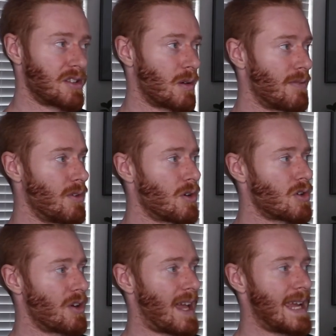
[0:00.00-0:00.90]
So I've not
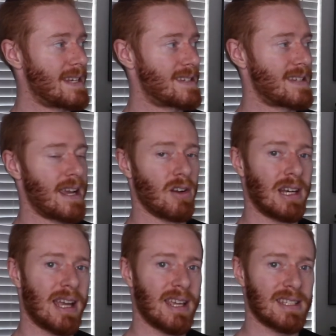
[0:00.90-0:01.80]
gone 8 to 10 on
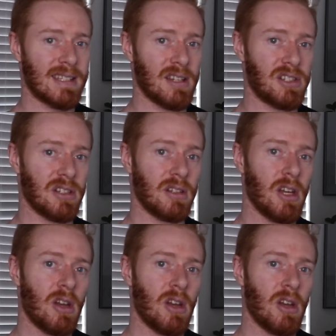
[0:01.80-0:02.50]
leg extension.